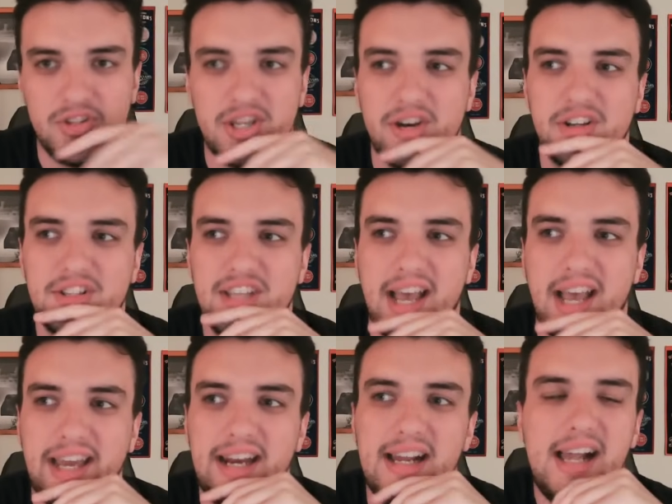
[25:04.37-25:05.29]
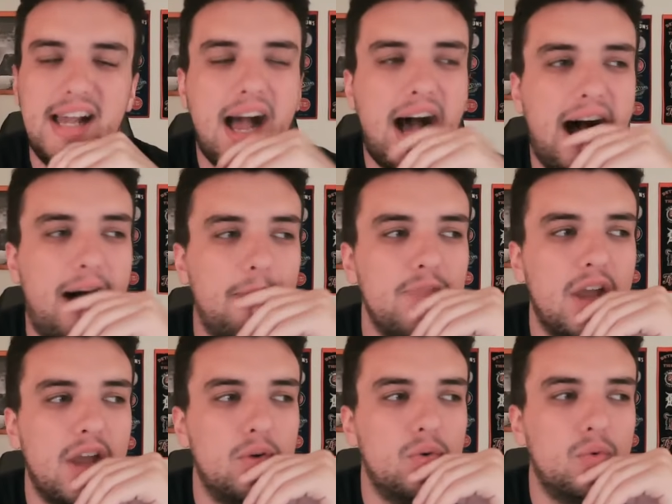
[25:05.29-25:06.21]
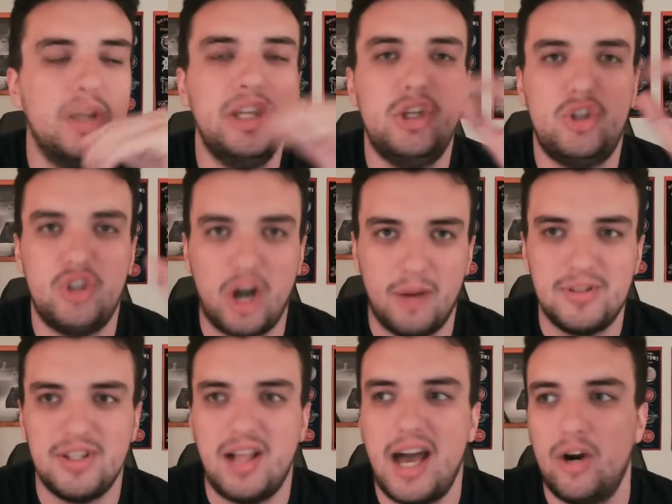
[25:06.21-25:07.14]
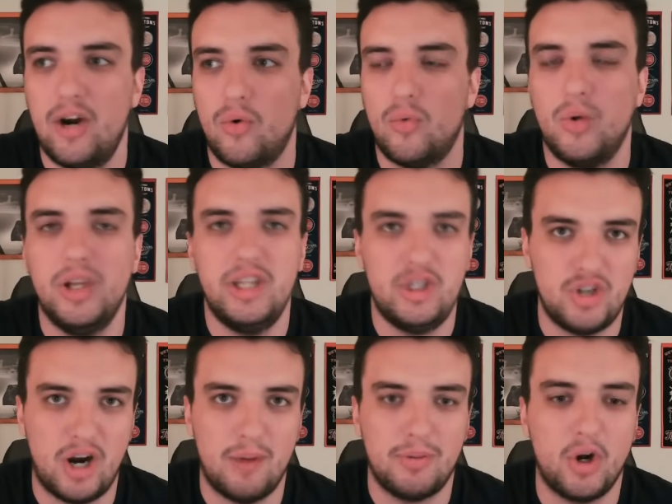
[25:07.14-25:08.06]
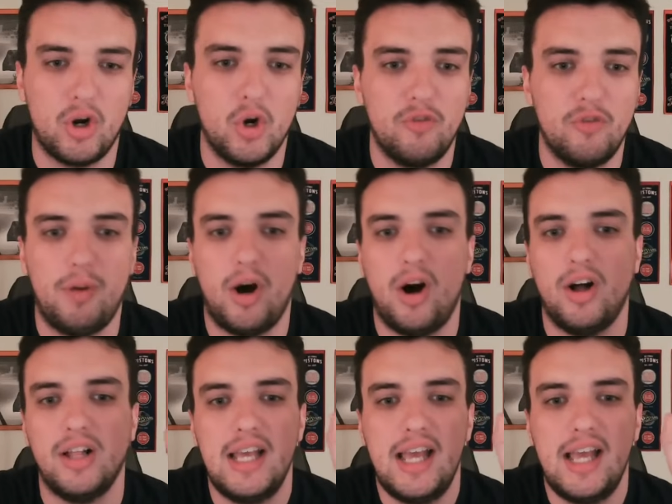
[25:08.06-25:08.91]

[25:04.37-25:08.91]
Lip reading: here in a second. Really sharp slider, really sharp curveball.